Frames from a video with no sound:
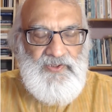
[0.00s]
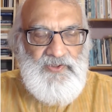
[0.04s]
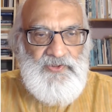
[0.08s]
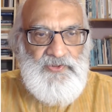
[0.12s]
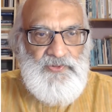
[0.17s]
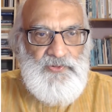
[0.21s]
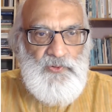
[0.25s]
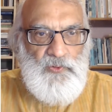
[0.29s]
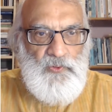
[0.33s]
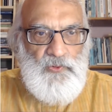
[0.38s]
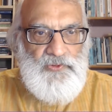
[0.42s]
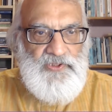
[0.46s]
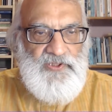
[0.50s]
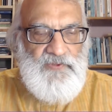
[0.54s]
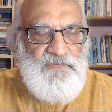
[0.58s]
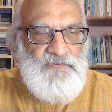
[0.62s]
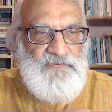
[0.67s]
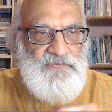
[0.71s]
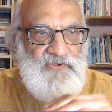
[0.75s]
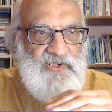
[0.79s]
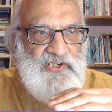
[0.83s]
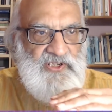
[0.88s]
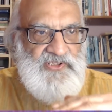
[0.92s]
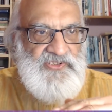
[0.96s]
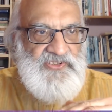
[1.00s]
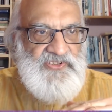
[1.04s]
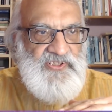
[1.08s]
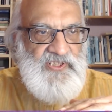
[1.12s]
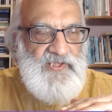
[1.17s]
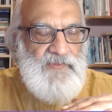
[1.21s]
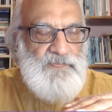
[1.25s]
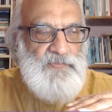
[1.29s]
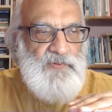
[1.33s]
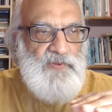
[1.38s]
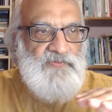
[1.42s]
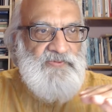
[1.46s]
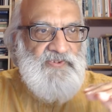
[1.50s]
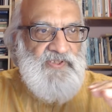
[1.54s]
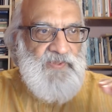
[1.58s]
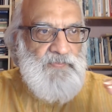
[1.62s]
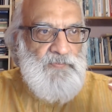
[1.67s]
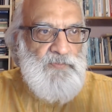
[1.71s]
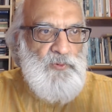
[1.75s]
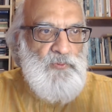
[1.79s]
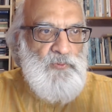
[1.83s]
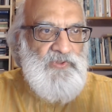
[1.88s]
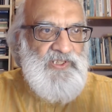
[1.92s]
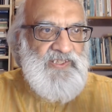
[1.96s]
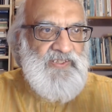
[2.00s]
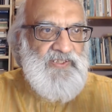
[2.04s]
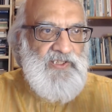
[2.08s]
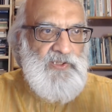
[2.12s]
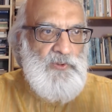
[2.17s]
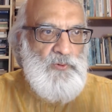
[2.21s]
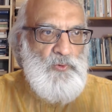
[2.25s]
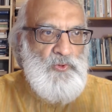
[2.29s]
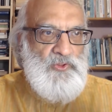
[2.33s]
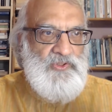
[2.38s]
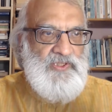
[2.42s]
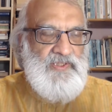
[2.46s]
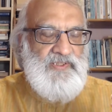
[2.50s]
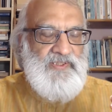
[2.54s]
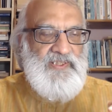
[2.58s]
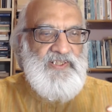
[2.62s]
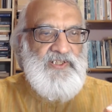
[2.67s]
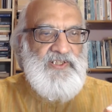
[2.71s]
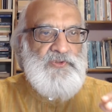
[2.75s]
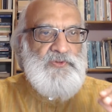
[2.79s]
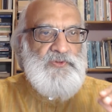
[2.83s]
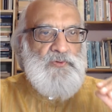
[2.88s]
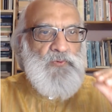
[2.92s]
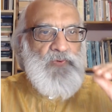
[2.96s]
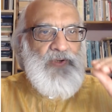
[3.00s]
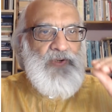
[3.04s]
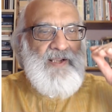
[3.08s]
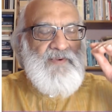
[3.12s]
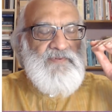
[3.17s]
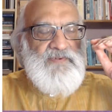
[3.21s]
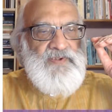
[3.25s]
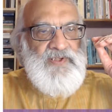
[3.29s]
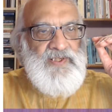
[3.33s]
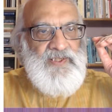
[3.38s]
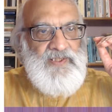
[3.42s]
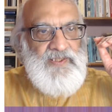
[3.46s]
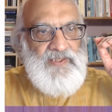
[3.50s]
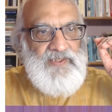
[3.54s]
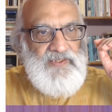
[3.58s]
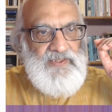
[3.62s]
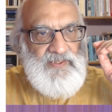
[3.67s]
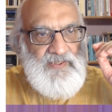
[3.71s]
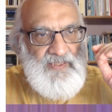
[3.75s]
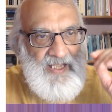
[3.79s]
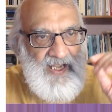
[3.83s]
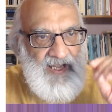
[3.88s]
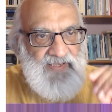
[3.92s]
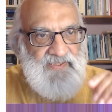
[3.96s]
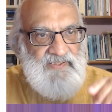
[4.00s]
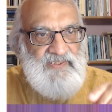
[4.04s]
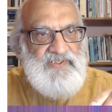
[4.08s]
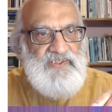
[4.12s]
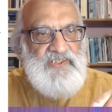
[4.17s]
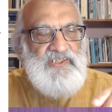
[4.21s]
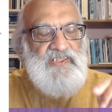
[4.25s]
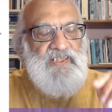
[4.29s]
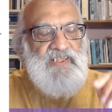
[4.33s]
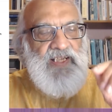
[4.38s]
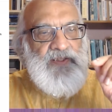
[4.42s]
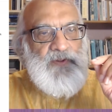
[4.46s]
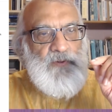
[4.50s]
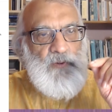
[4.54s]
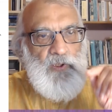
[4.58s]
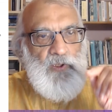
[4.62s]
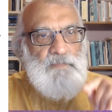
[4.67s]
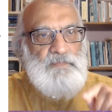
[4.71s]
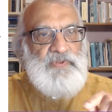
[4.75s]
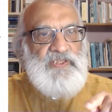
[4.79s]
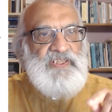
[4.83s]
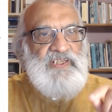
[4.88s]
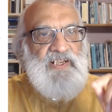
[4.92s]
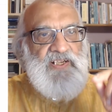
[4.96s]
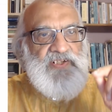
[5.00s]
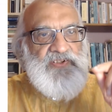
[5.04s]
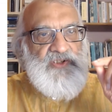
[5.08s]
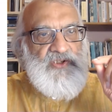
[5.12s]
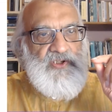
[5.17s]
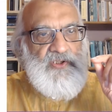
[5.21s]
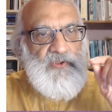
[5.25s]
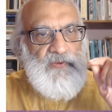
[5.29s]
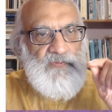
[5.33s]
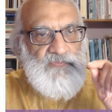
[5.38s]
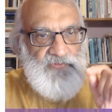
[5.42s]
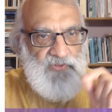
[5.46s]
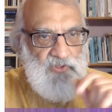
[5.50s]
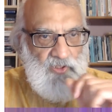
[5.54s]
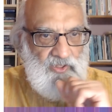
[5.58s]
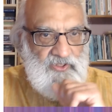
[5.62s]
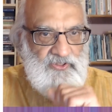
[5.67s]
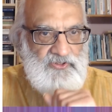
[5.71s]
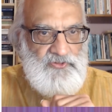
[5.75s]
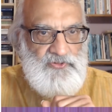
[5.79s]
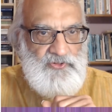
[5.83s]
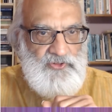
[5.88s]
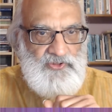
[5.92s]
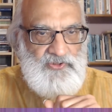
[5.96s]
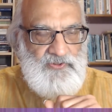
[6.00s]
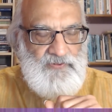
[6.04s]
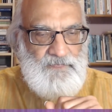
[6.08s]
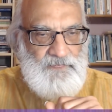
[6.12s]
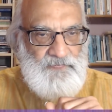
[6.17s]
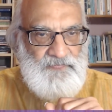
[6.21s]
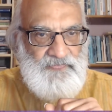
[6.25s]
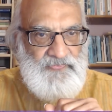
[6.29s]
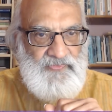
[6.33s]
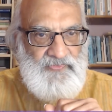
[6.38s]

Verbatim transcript: So the first step of removing delusion is to have clarity and comprehension of knowledge.